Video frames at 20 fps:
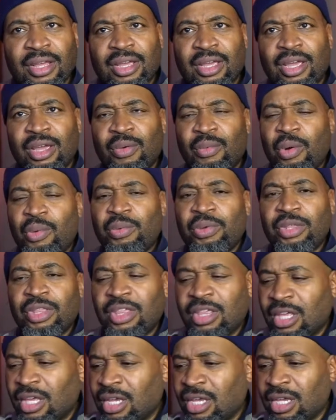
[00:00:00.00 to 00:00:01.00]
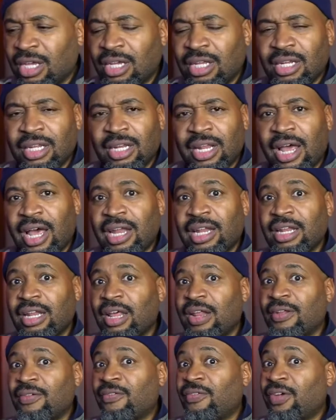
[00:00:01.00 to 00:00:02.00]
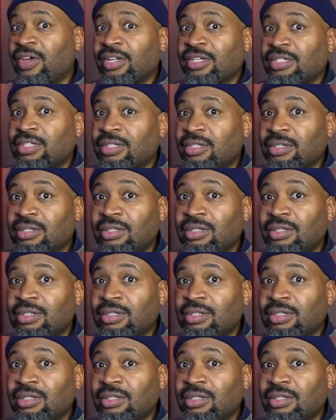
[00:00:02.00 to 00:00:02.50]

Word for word: and what were you thinking, and how did that affect you?